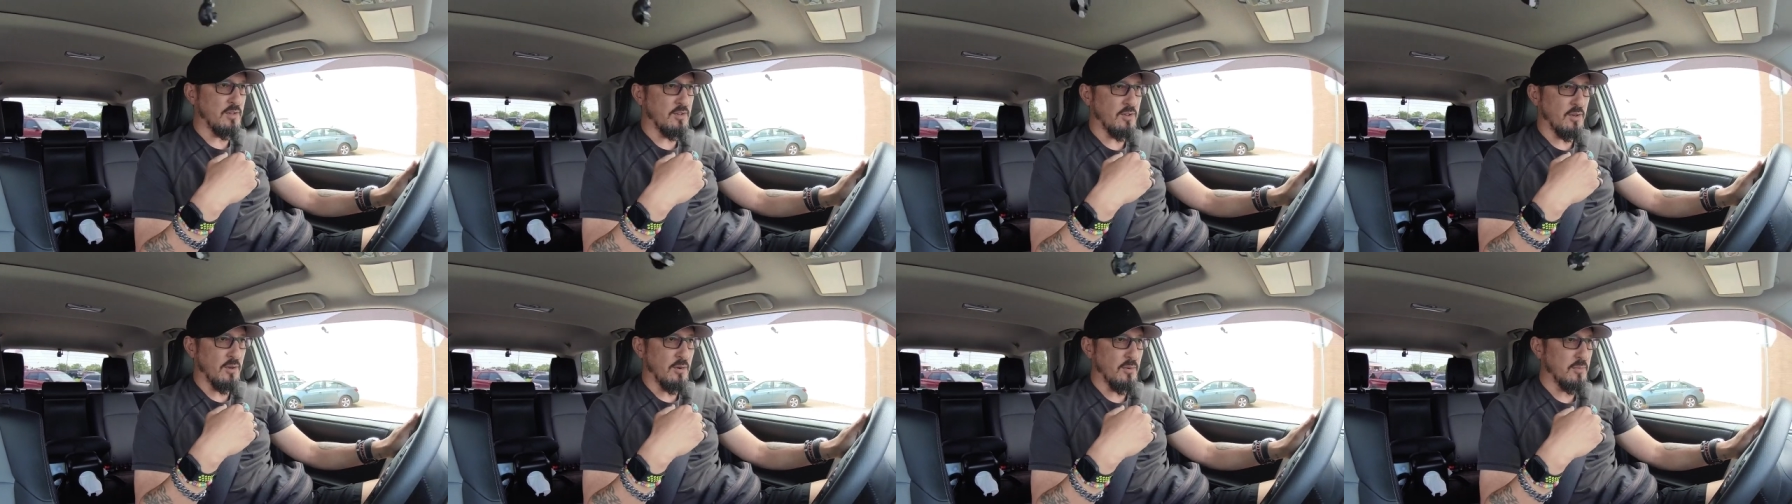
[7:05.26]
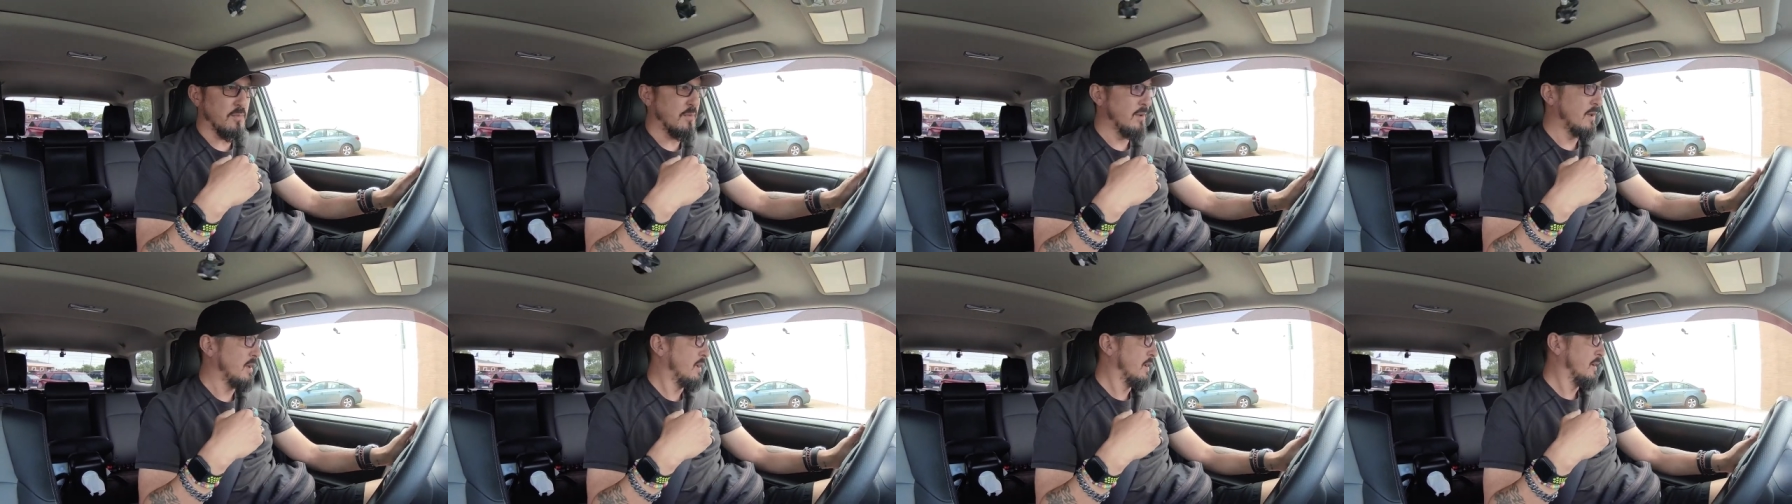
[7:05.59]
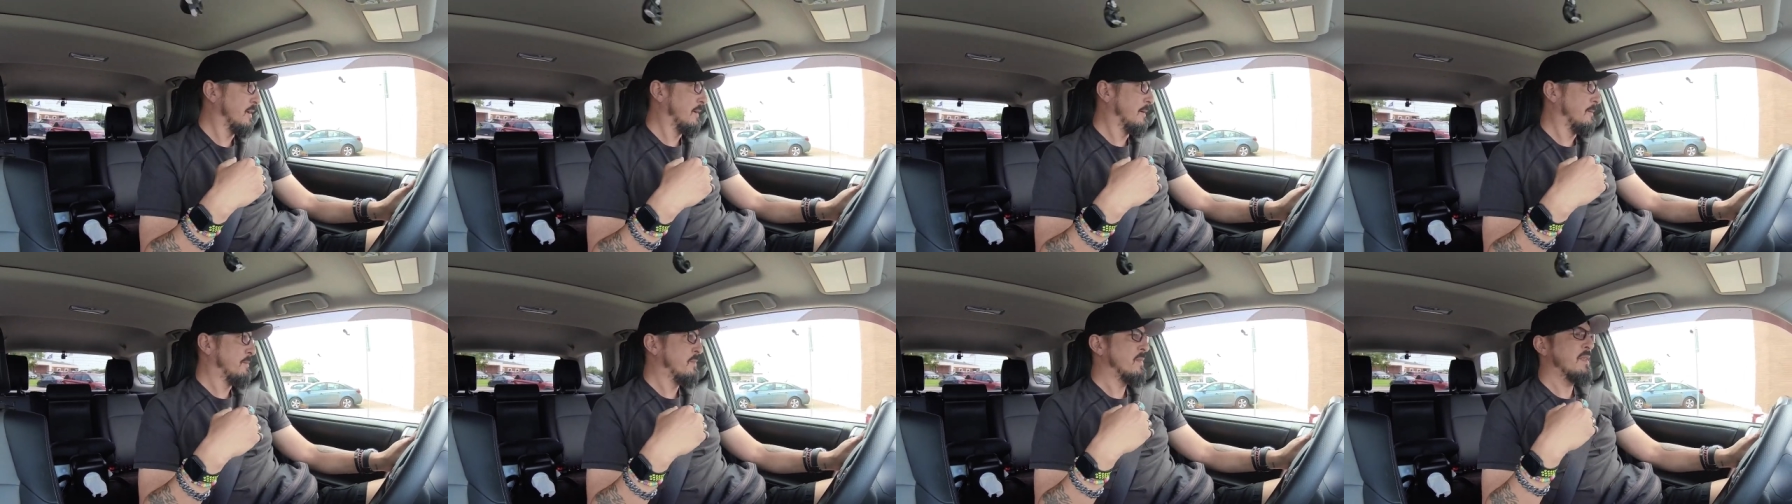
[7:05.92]
to do.
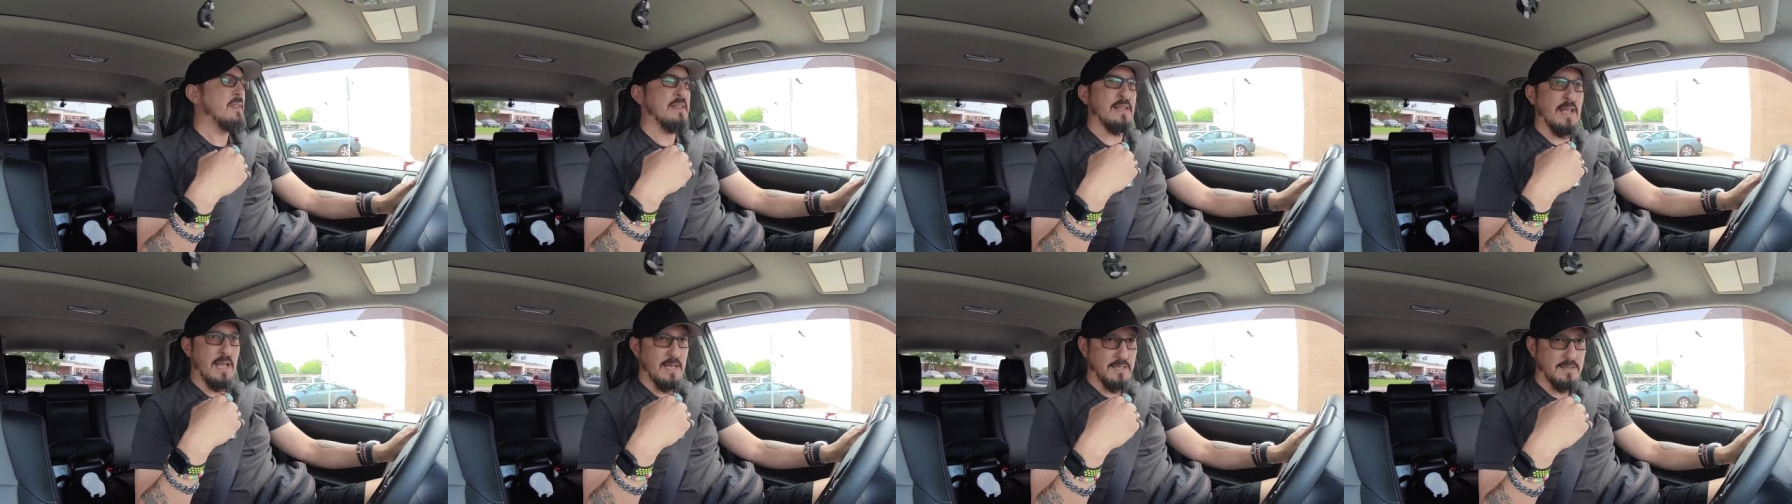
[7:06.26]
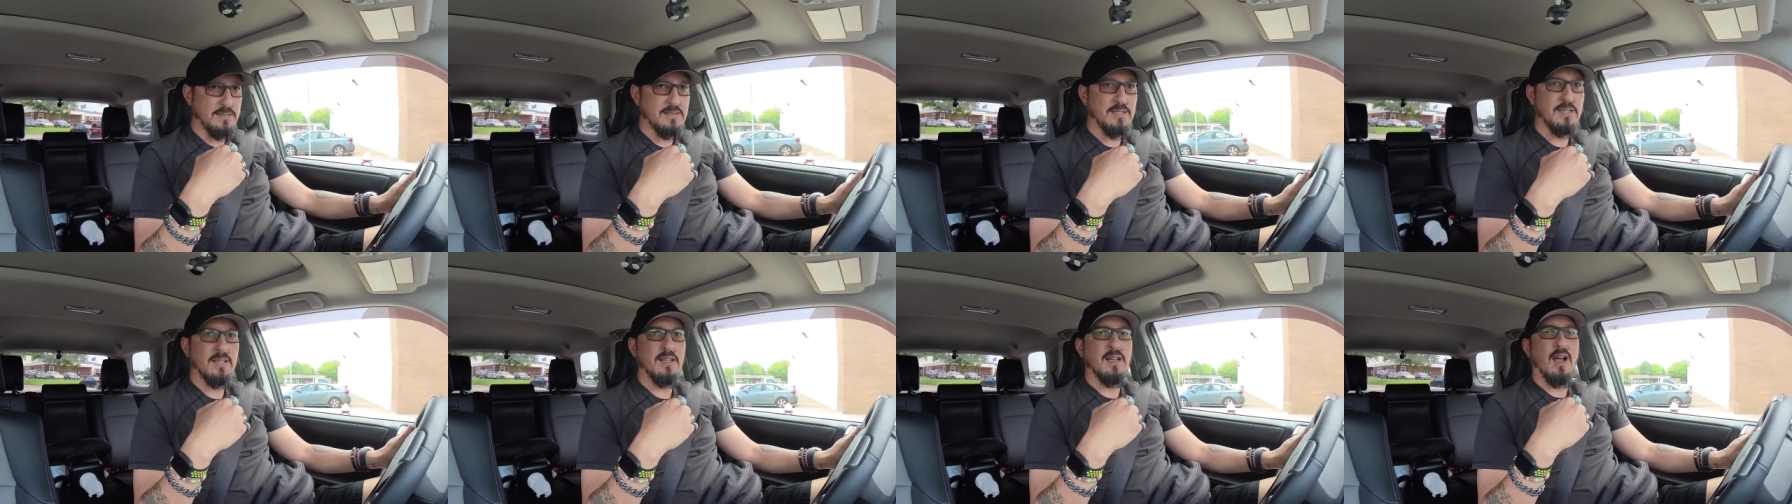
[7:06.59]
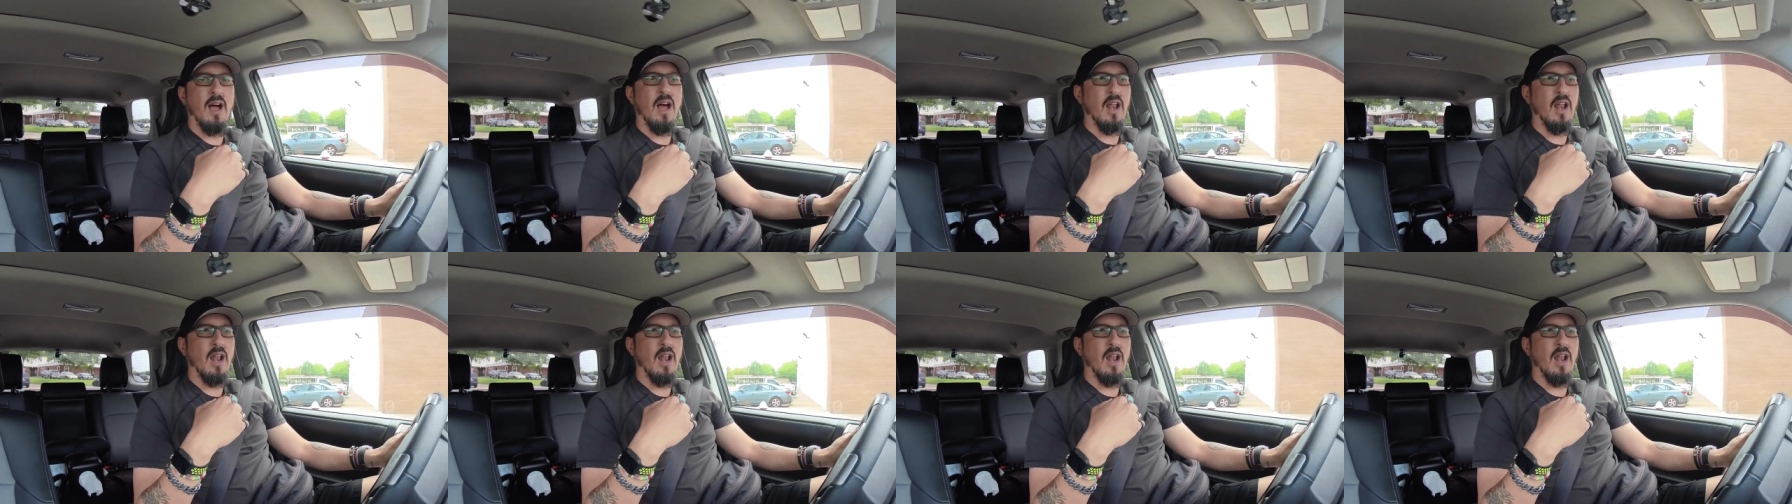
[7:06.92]
Yes,